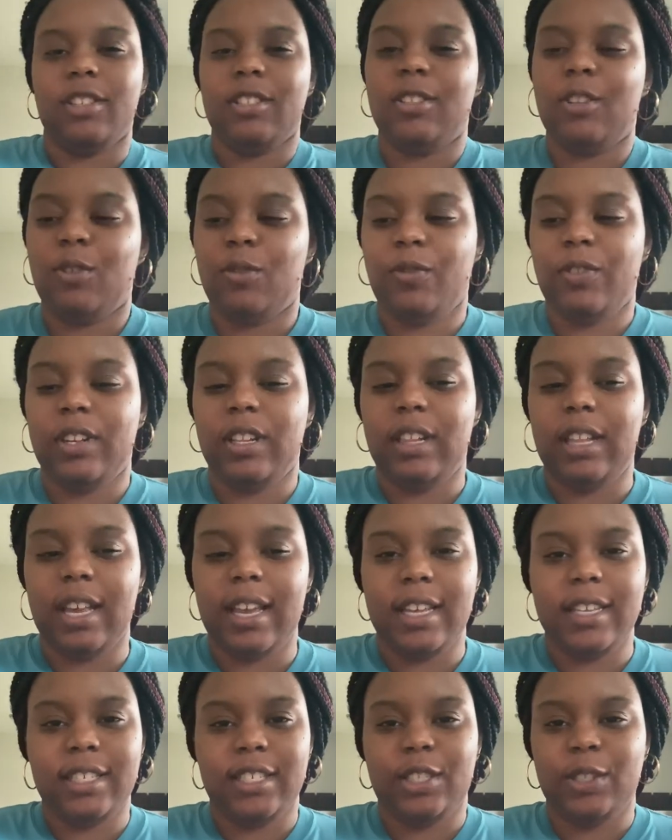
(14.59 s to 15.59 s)
So for the
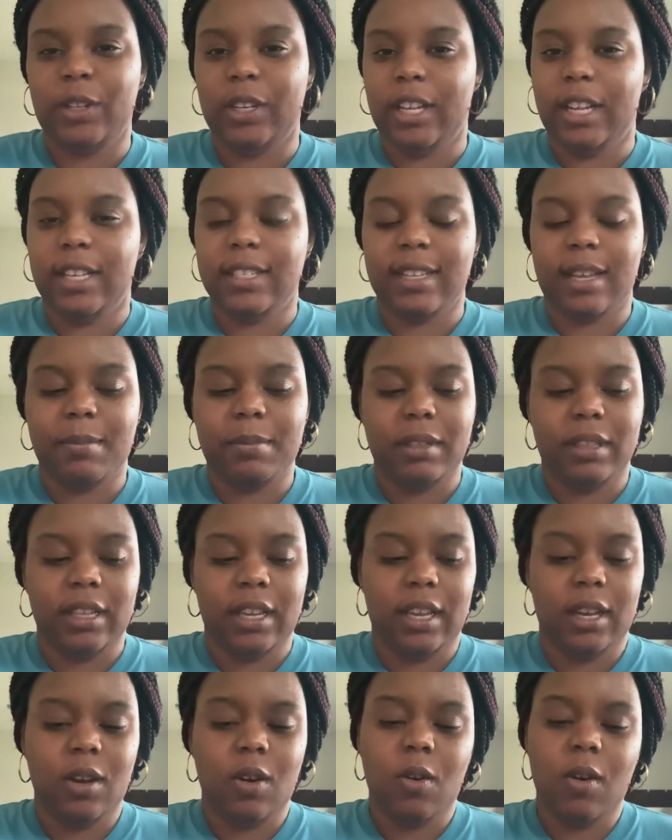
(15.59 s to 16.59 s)
last 3 days, I've been
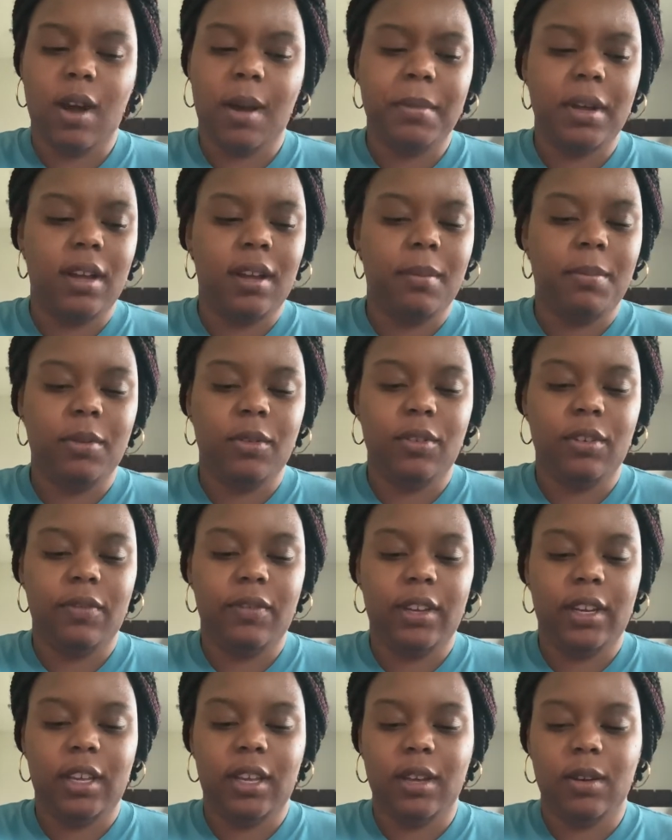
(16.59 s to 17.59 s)
like, oh, I'm gonna upload a
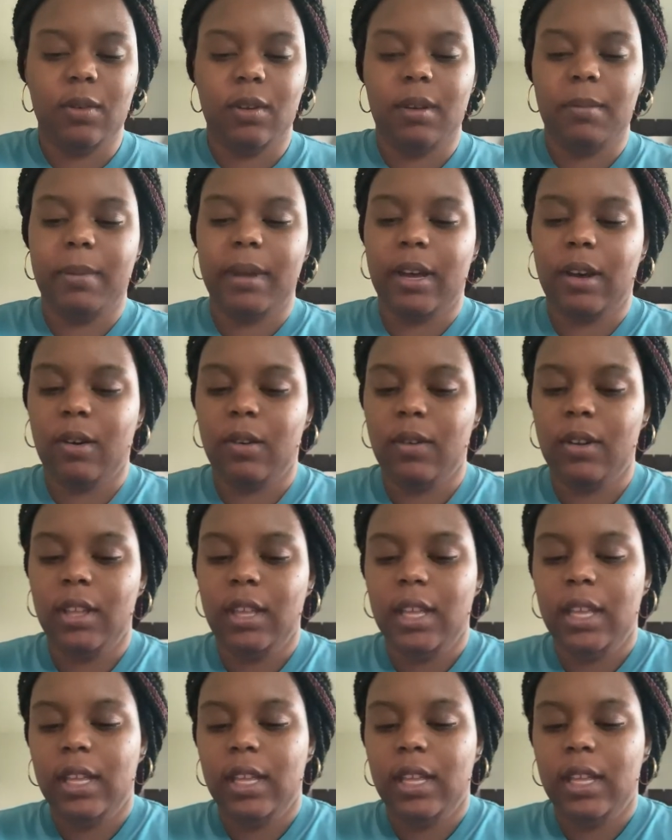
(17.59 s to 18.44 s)
video about